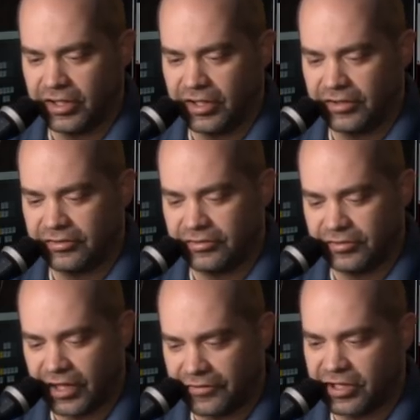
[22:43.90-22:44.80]
uh,
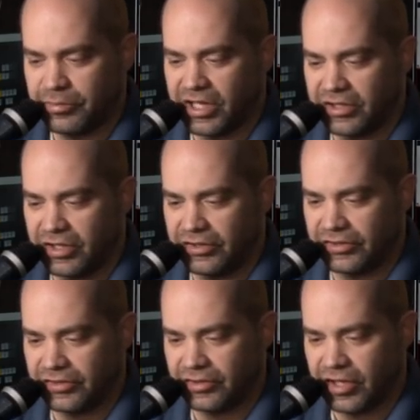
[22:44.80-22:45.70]
definitely meant
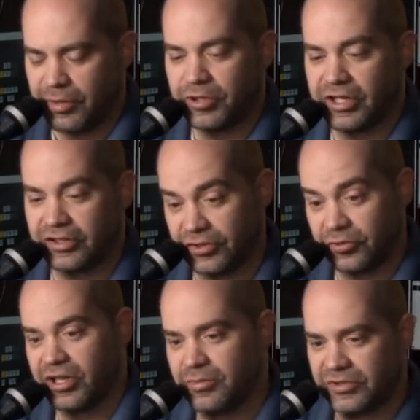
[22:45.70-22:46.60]
as HyperDeck
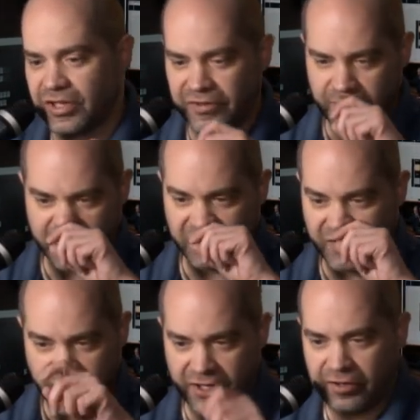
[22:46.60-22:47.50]
Extreme is definitely meant
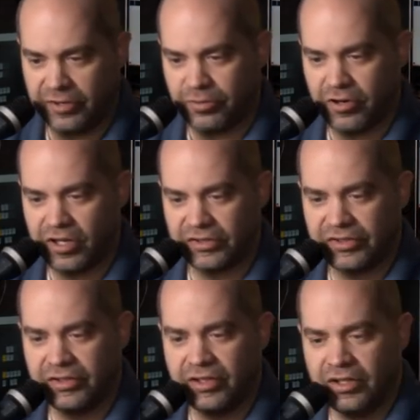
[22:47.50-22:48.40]
as a higher end
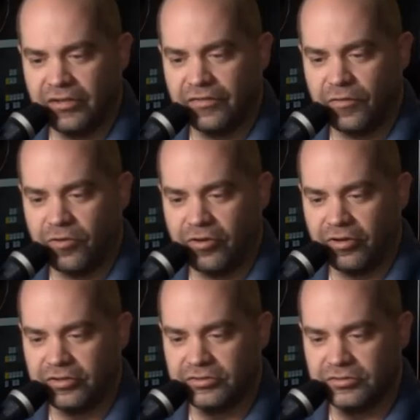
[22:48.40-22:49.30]
product
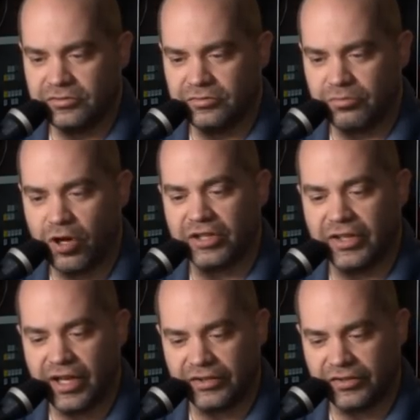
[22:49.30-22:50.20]
for
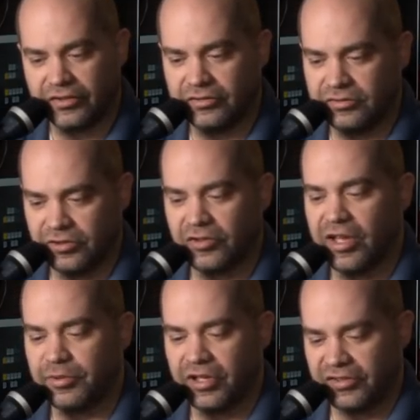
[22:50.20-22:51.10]
broadcast
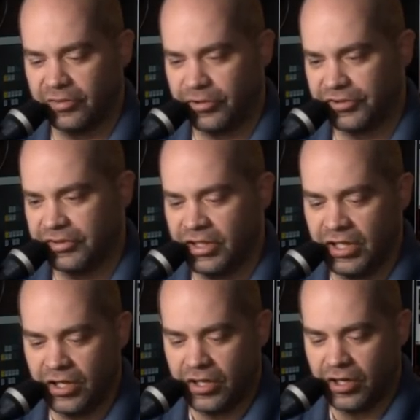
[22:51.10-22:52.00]
type customers.
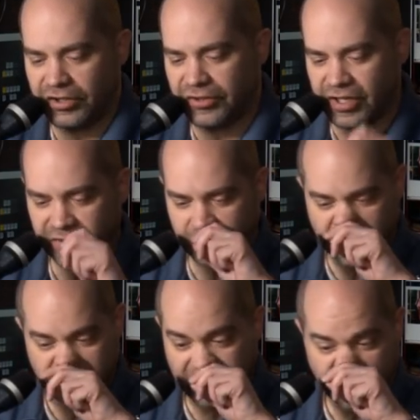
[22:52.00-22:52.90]
All right, so the next
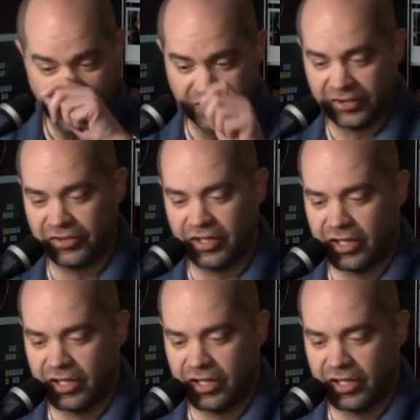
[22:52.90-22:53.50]
one. So this is